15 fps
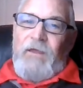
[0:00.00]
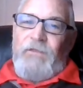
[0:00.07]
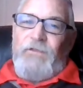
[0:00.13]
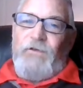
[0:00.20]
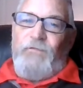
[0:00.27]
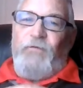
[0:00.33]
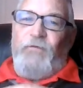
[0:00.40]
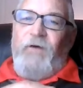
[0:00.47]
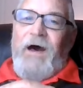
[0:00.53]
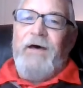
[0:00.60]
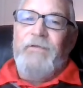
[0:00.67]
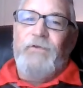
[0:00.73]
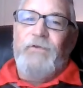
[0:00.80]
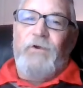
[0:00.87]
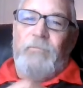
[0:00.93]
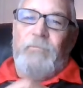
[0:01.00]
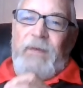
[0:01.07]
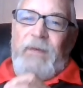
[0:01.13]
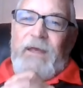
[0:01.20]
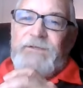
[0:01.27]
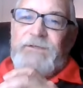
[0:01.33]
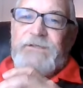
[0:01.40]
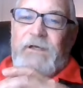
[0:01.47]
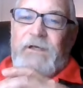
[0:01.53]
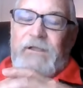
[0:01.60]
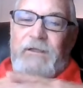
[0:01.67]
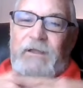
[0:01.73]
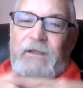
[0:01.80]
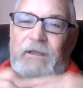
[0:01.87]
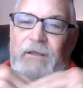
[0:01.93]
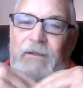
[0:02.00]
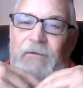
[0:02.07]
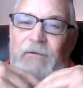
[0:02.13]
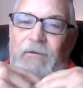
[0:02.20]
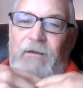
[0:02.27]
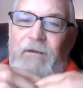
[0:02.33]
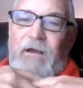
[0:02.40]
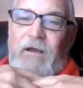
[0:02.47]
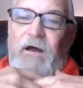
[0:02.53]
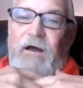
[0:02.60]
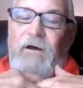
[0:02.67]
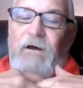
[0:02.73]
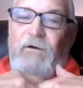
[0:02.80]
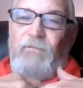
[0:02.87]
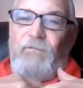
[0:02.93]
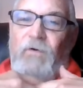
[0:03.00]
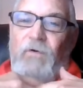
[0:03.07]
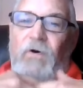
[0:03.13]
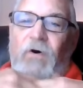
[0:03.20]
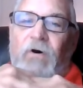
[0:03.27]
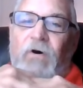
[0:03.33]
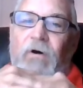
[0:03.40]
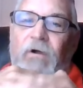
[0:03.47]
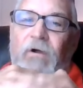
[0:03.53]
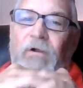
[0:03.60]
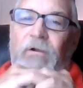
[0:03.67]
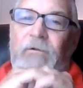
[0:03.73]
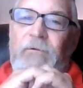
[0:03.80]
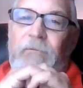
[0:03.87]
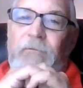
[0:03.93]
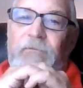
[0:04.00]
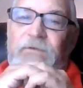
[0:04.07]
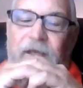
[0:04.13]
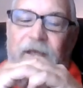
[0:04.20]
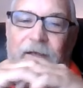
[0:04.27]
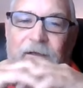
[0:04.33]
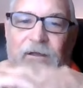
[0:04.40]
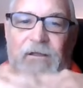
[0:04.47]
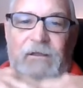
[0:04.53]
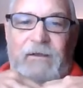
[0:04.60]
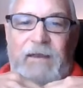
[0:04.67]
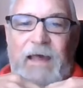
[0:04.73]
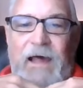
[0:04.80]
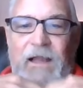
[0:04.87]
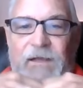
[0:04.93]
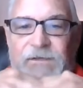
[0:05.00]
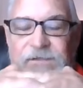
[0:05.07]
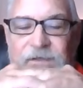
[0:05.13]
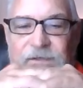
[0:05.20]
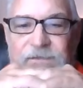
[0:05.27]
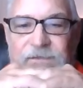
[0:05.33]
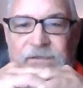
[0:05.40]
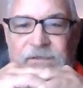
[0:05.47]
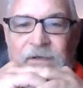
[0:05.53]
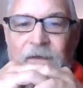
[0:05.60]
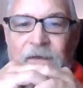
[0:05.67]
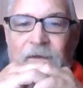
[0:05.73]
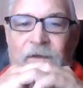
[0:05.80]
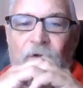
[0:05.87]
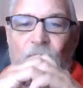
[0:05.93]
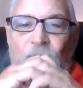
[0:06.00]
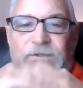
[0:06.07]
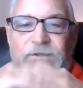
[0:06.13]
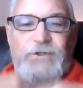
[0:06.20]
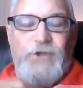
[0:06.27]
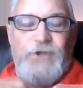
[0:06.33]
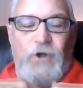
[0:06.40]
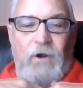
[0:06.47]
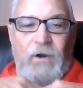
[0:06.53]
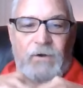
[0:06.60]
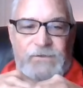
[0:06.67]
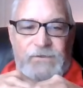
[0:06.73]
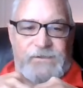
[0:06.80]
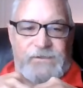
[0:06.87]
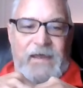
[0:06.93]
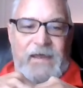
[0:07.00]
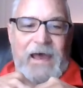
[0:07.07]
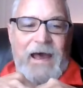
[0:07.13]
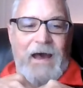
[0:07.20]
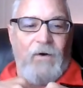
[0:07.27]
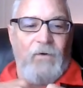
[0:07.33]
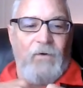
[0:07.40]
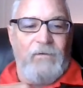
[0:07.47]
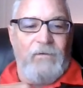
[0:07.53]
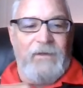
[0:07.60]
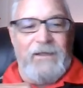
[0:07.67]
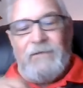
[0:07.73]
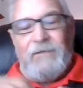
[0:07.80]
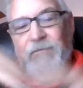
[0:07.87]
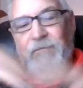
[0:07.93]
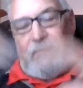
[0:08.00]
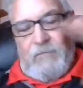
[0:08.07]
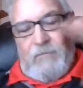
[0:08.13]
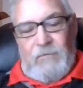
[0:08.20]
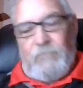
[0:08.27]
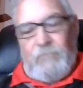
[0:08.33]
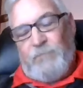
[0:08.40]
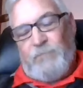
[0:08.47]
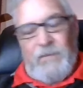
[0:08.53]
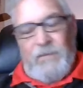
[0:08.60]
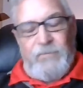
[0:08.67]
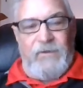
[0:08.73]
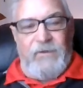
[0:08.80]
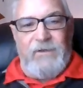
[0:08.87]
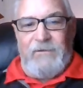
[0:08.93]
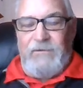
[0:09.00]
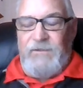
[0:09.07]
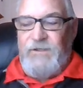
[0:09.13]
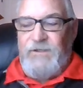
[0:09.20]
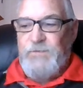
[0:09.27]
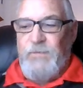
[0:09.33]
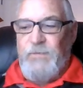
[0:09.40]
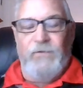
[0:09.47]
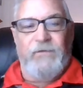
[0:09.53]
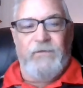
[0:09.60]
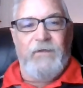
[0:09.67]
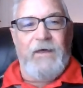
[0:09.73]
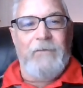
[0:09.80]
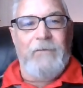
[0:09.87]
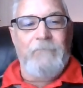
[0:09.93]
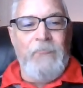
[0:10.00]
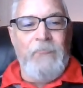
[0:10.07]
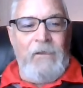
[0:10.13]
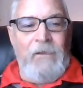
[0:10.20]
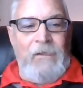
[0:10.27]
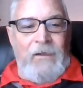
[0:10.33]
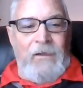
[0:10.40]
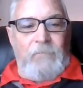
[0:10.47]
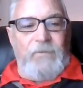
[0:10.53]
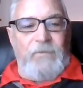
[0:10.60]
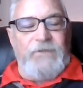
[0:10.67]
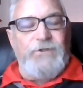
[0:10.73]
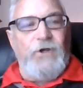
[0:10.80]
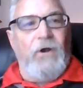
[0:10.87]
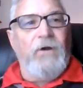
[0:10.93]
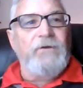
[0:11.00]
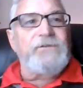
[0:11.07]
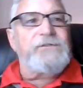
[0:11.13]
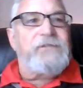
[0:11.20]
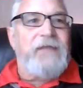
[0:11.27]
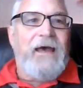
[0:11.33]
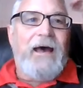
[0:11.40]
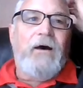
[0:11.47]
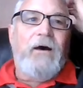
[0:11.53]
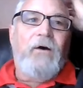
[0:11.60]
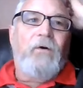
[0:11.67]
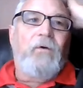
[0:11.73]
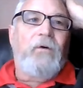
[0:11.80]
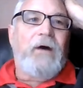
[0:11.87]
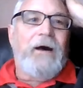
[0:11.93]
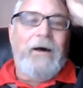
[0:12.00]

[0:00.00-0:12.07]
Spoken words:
The father, basically, of all technical analysis was Charles Dow, and people can dispute that. But Charles Dow